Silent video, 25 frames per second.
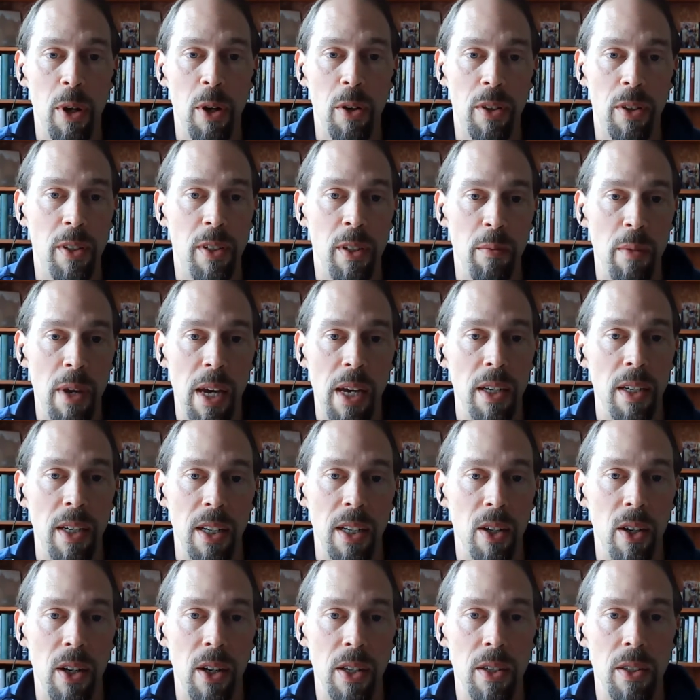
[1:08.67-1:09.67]
They're both
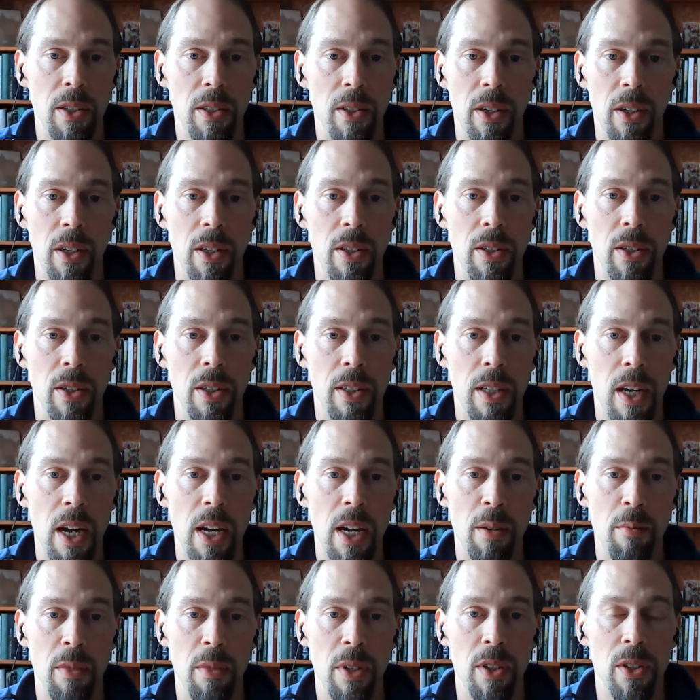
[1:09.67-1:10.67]
demanding on your
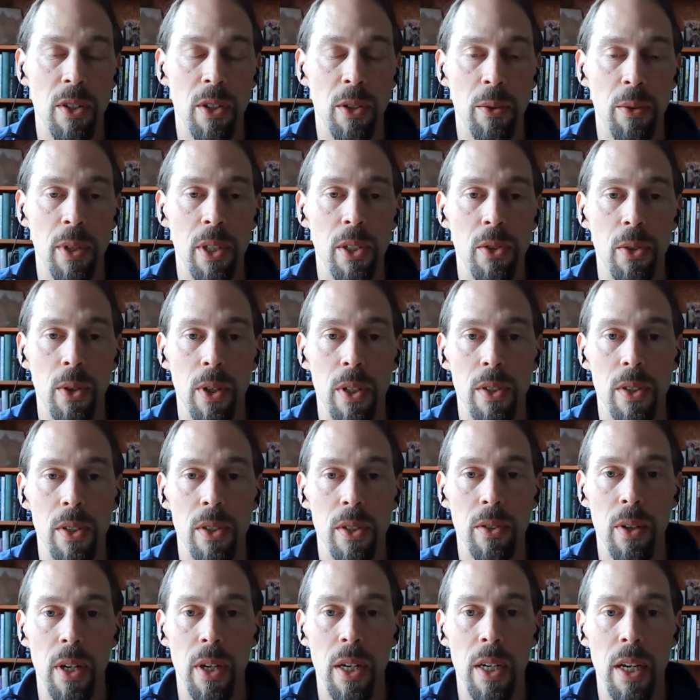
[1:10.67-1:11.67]
time and your
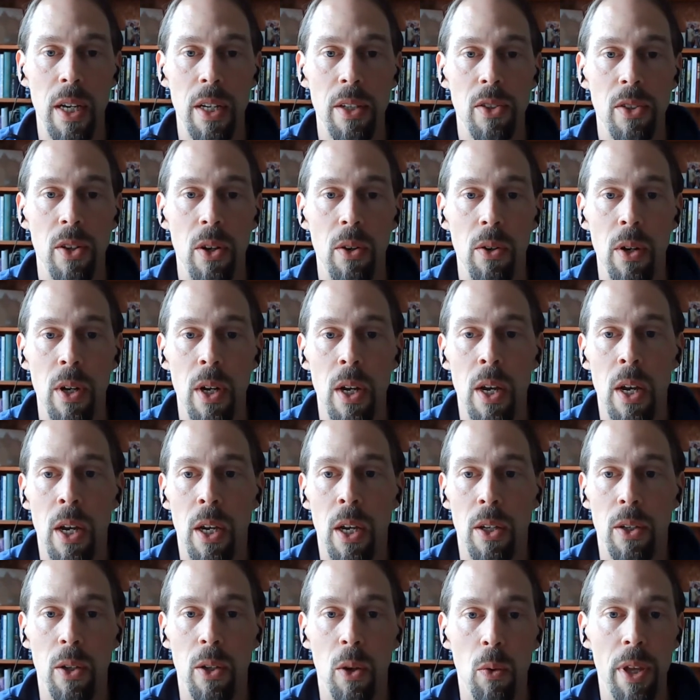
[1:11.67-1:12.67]
resources, right? And so,
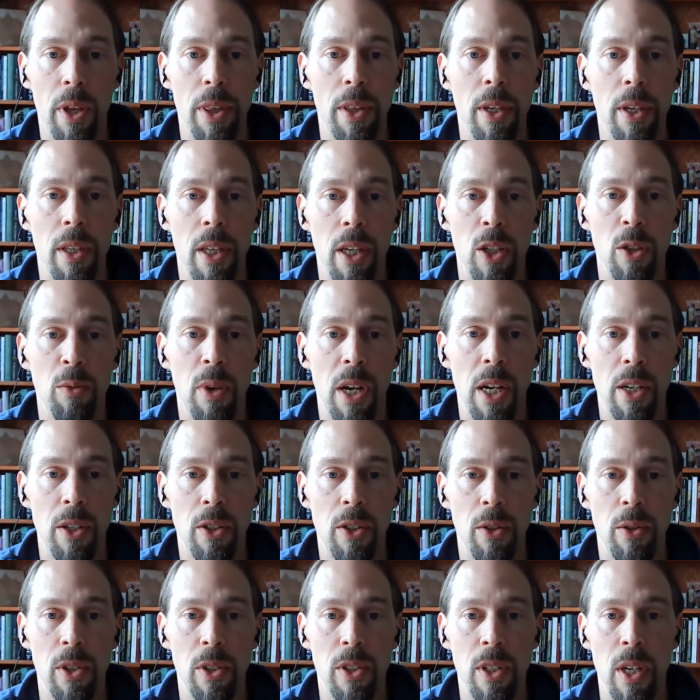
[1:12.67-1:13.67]
you know, one thing that you might
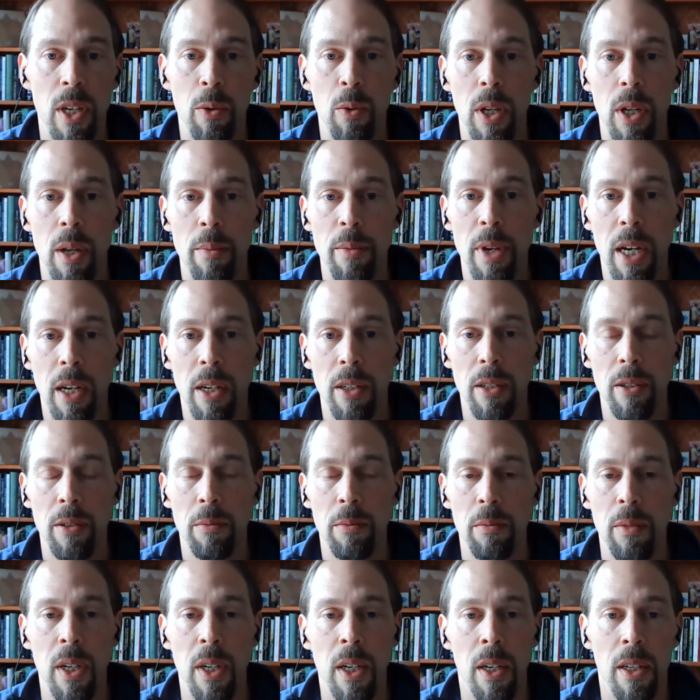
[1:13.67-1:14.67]
do is say, well, I'm not
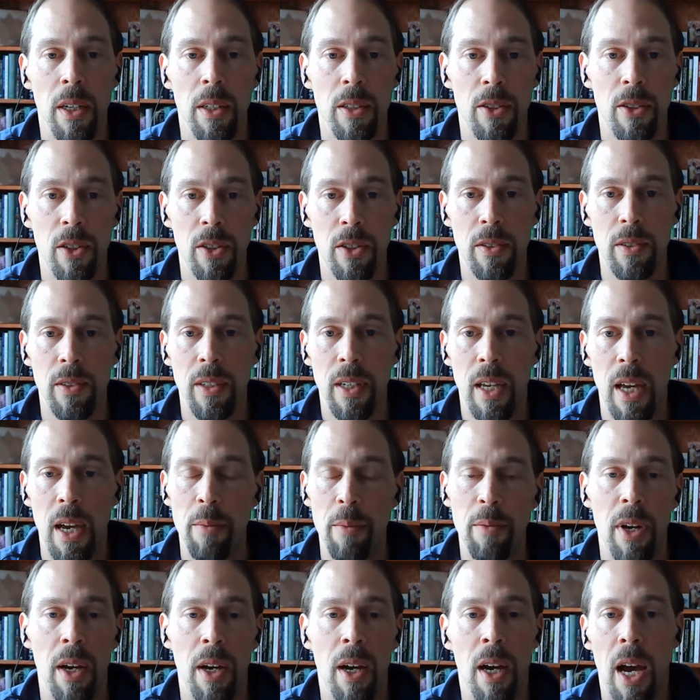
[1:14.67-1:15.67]
going to
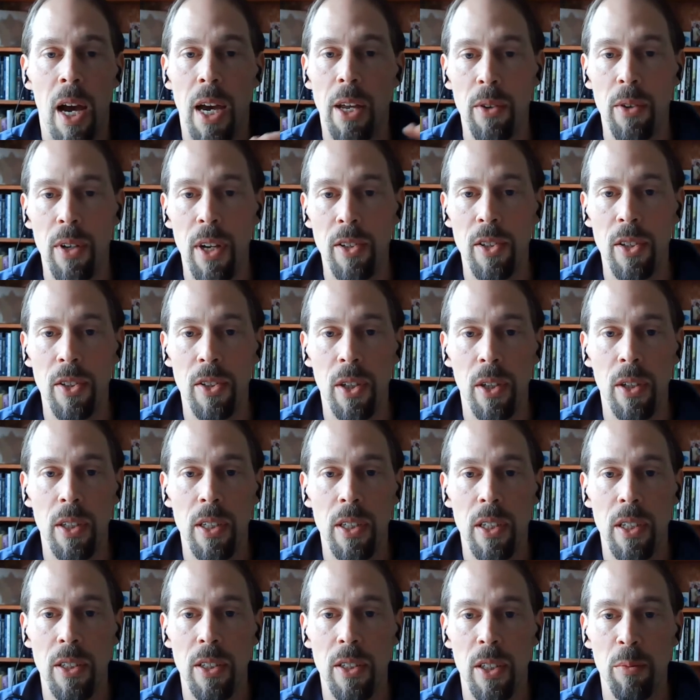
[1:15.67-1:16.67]
I don't necessarily
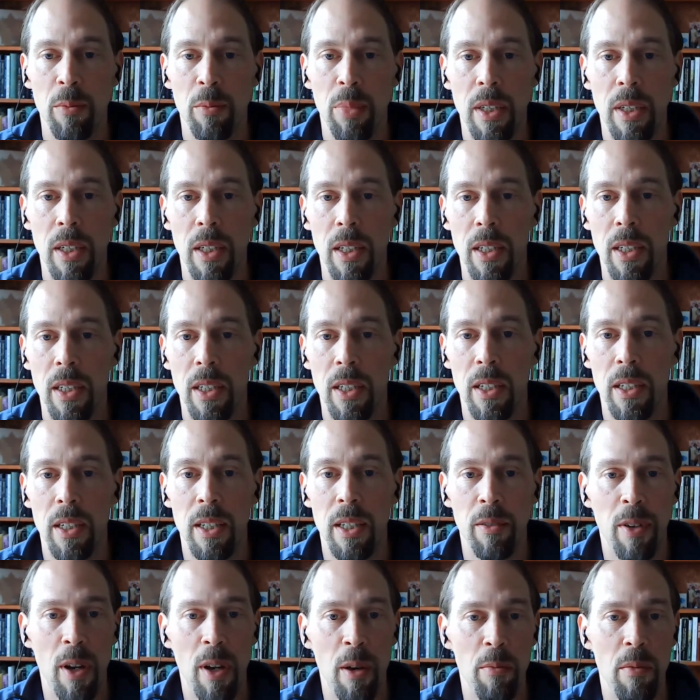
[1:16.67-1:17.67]
need to completely
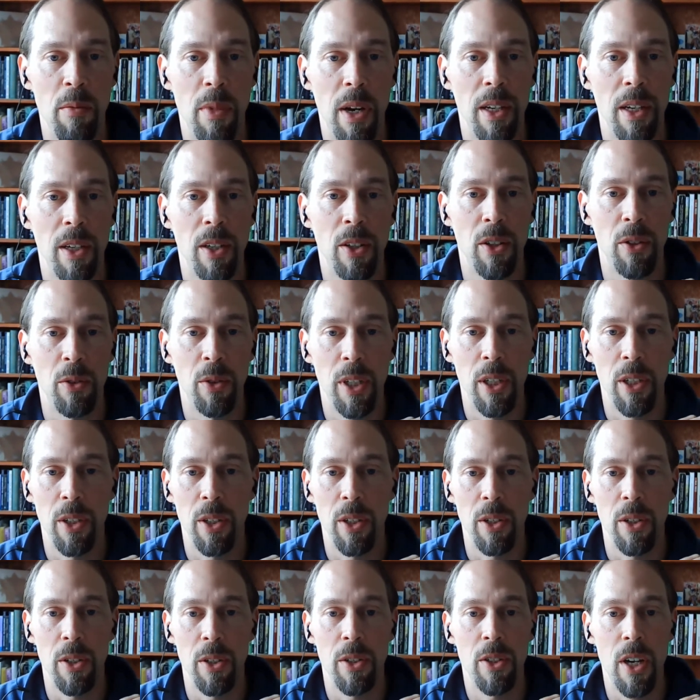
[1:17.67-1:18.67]
give up my career
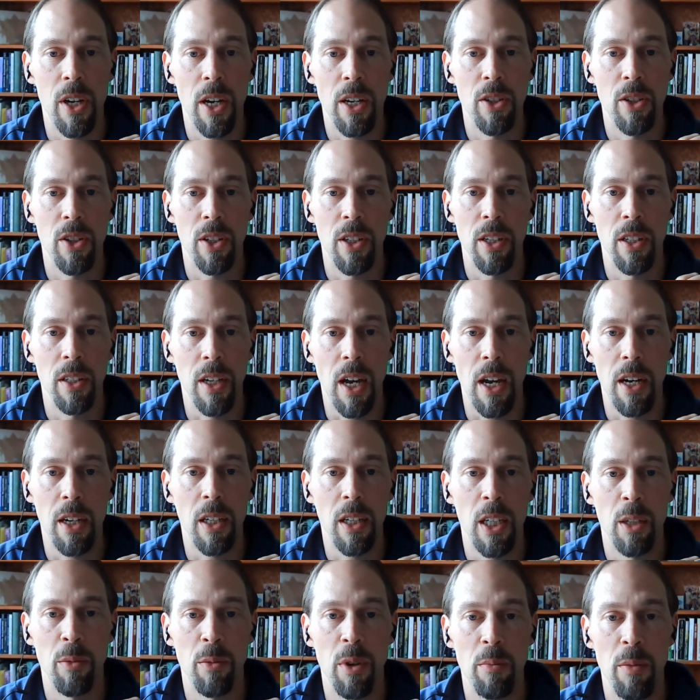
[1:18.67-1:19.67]
or change it
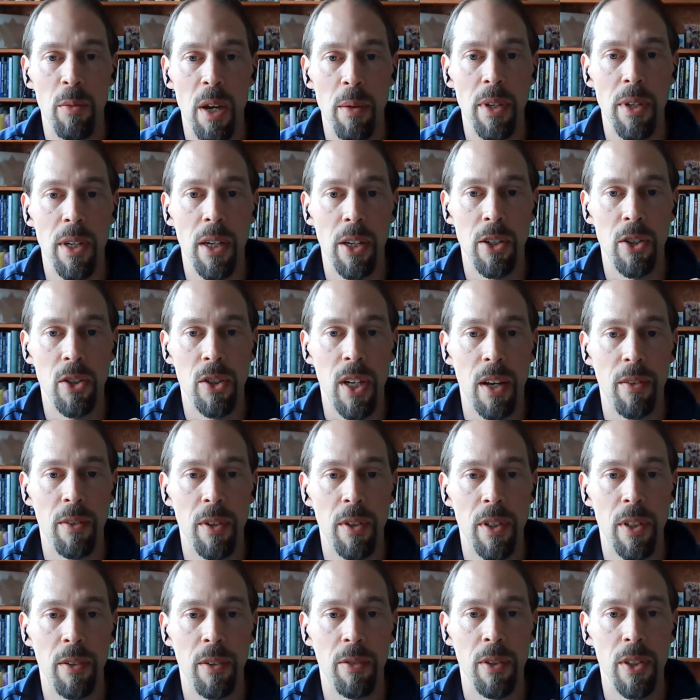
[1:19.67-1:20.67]
entirely, but maybe I just have a
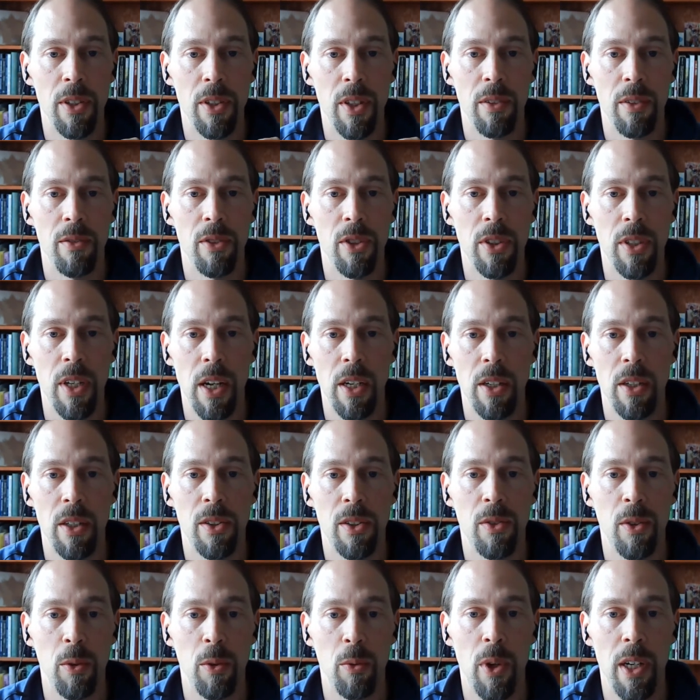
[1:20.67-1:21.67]
different set of
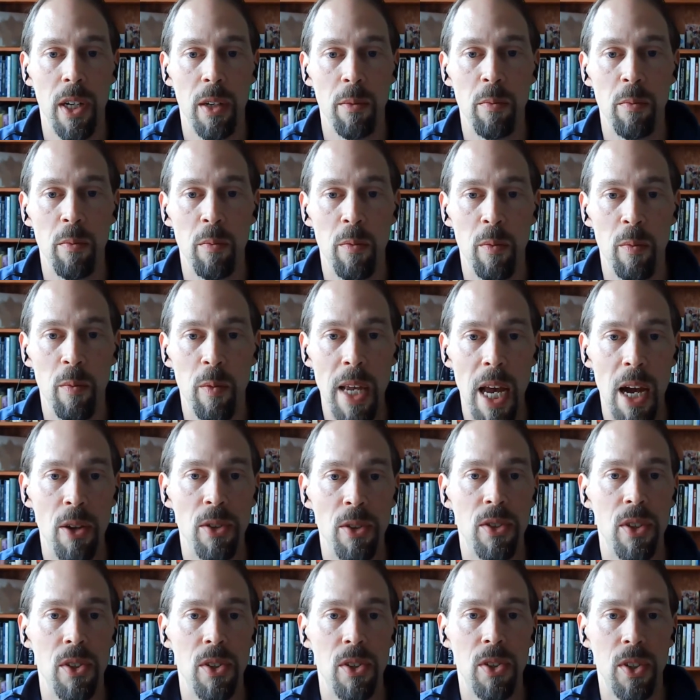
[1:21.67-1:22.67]
standards for what
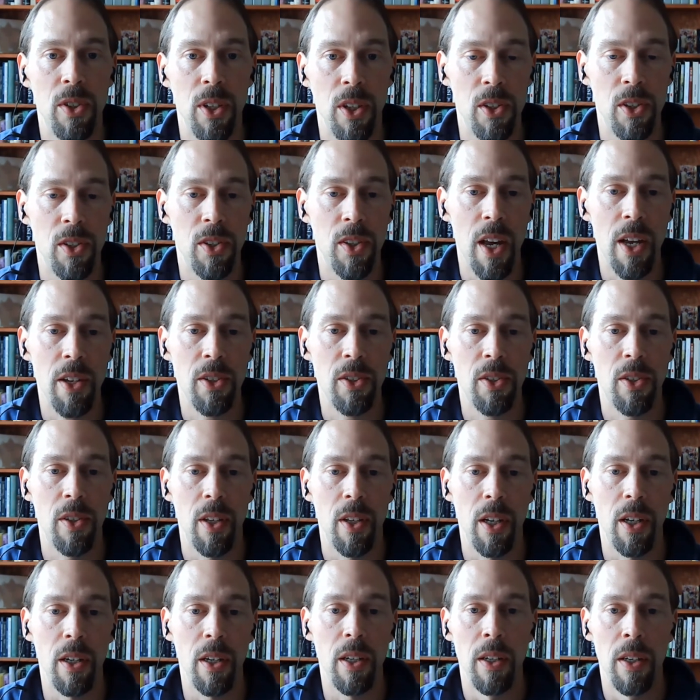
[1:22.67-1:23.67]
counts as success
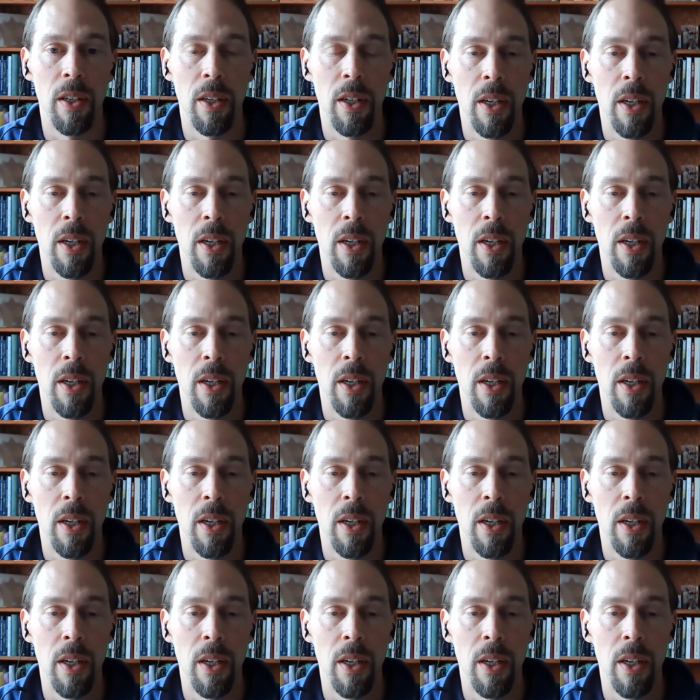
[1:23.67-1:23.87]
there.